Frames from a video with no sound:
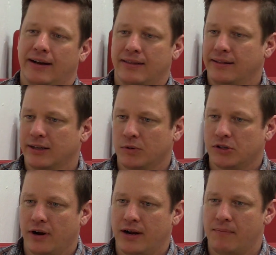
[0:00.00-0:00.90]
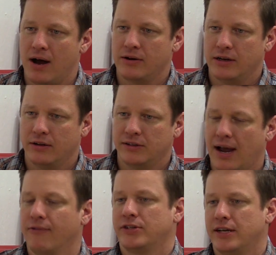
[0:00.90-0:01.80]
And I think that's what's great about, these
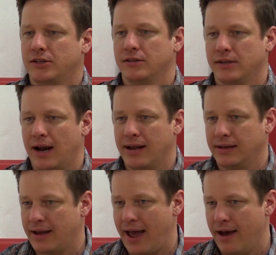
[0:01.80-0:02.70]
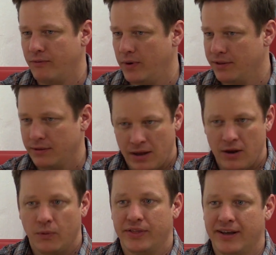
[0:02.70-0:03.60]
conversations that I get to have with
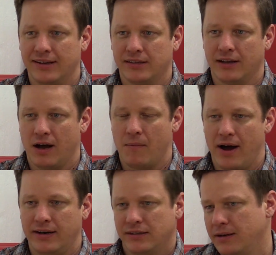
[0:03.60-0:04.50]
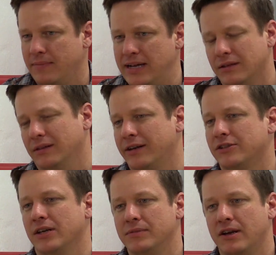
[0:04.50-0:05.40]
the guests that come on is it means a little
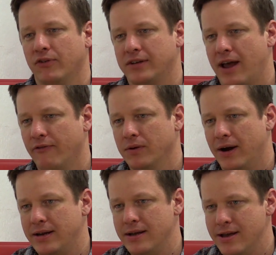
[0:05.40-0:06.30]
something different to everybody.